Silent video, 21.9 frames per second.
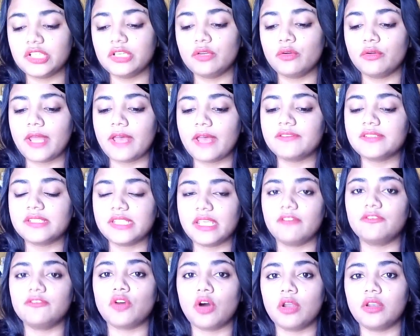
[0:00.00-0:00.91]
She could have
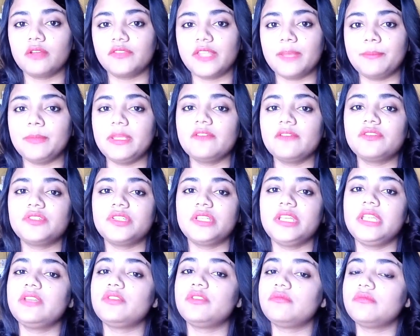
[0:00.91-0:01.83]
saved all of them if
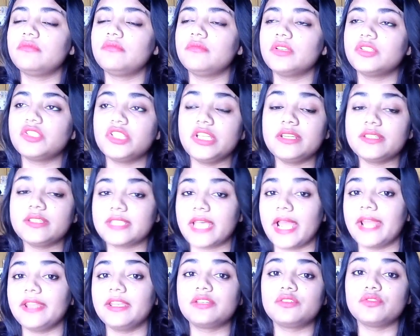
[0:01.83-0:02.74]
she
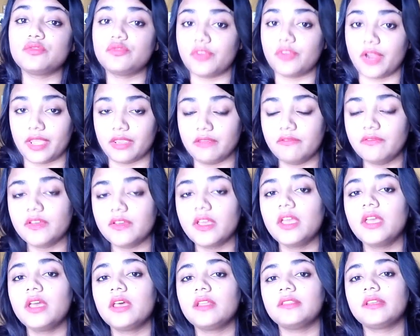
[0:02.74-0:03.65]
decided to drive
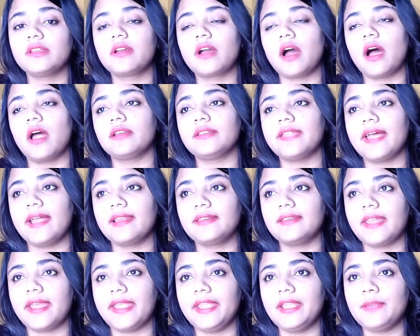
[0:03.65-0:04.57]
the car
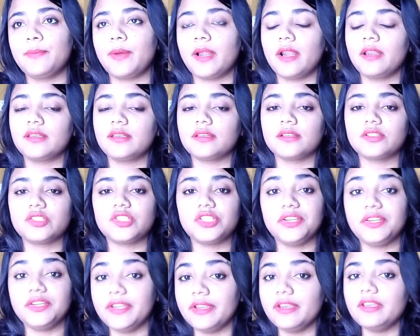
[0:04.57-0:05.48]
that night, but
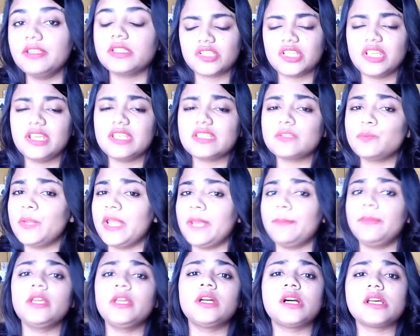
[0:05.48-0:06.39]
she didn't. She is
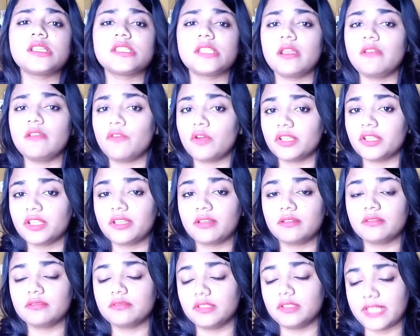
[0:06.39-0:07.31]
blaming herself for the
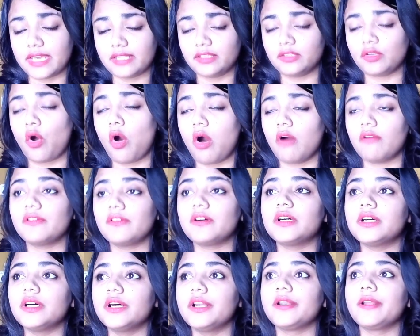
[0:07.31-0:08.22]
death of
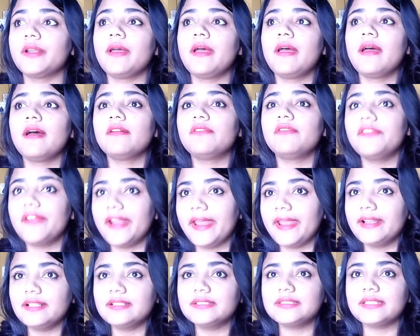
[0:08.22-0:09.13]
her
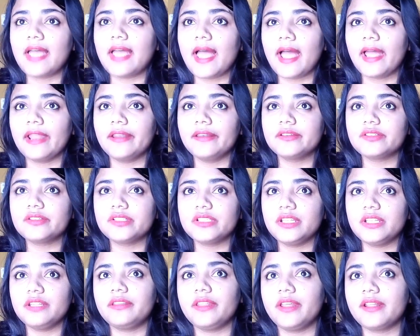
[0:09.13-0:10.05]
friends, and
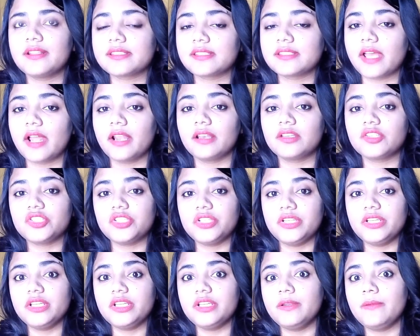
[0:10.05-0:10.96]
she thinks that
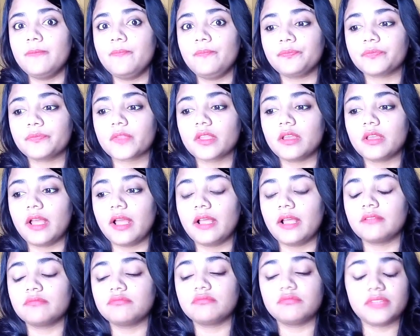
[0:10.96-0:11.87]
she
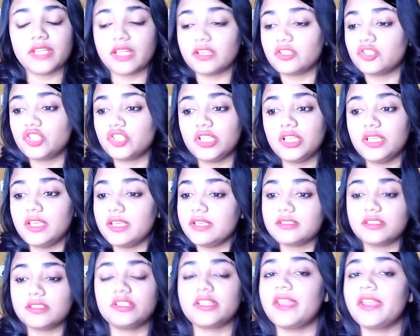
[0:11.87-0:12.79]

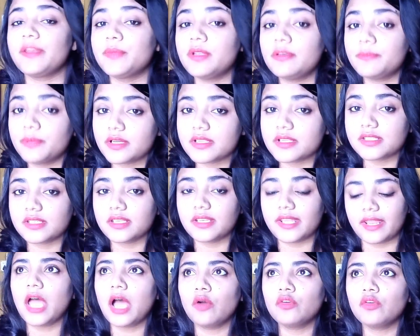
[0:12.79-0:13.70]
is a terrible person.
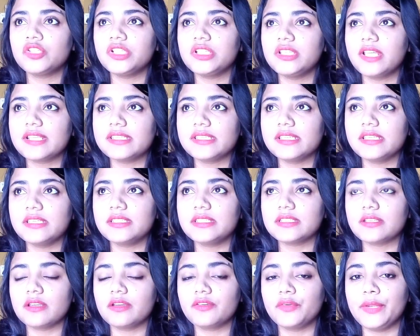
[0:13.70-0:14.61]
Now, she
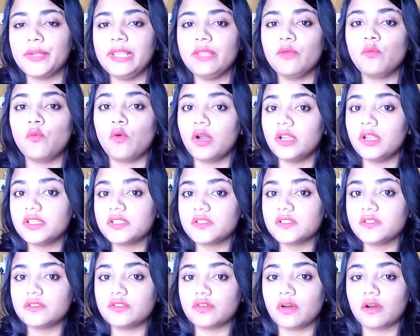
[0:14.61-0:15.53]
doesn't really
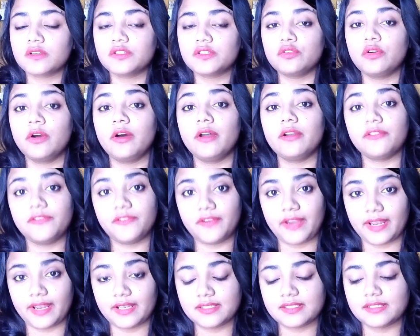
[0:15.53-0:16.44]
want to talk to her
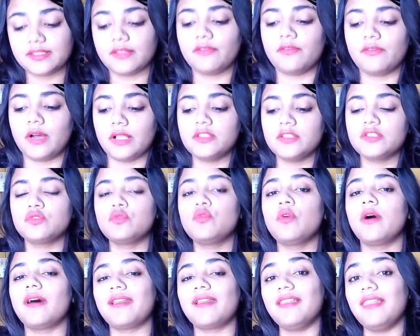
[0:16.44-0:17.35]
friends, the ones
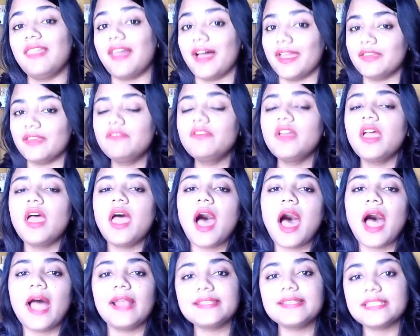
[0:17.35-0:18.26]
who are alive,
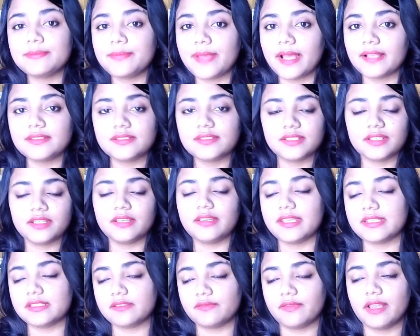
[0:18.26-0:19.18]
and
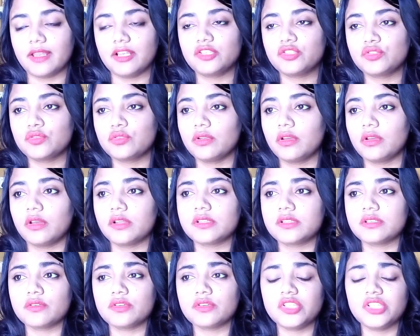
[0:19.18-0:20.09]
Sebastian as well.
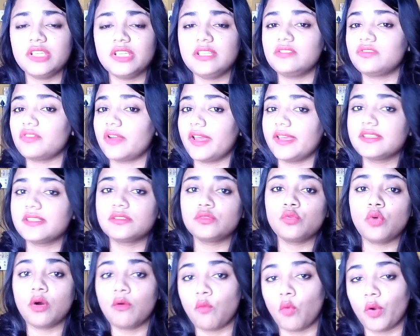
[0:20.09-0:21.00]
So she tries
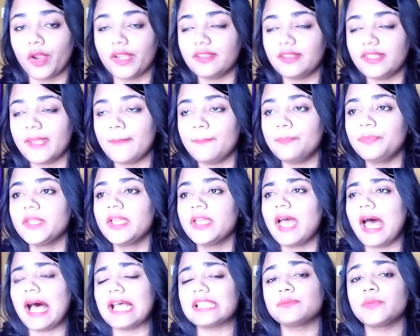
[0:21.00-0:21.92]
to avoid them
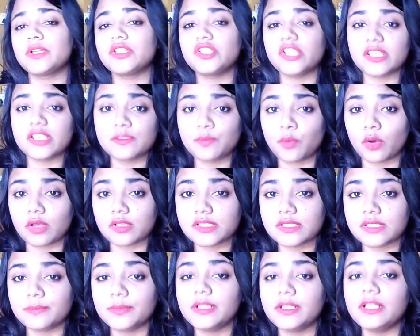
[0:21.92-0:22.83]
as much as
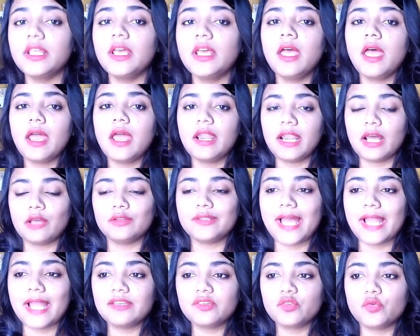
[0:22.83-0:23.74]
possible. Now,
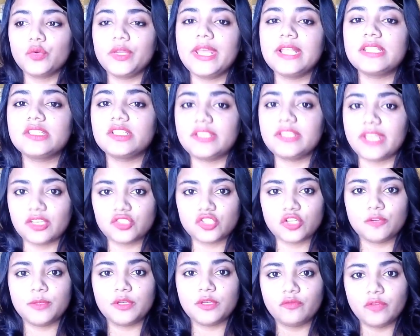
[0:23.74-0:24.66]
that creates a
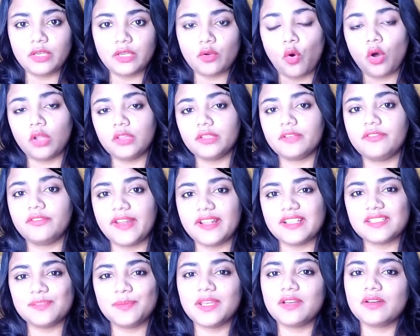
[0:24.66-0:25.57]
tension between all the
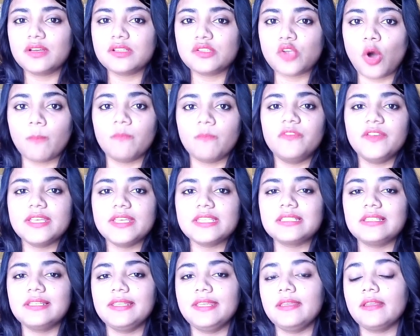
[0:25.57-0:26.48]
friends, because
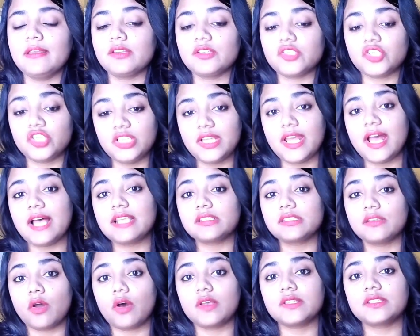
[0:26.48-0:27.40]
obviously she
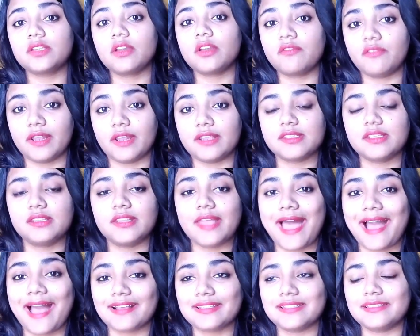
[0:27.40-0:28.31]
has lost her friends in
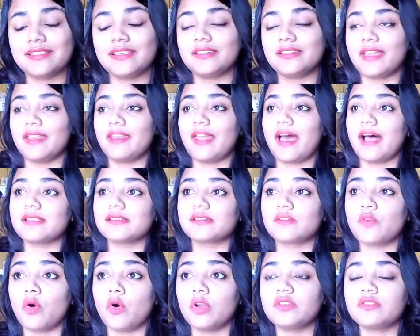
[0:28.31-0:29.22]
the accident and
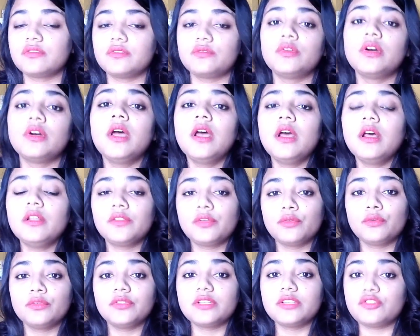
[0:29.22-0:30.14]
has gone through
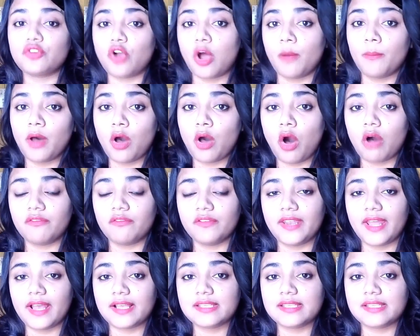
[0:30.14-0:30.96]
the trauma of an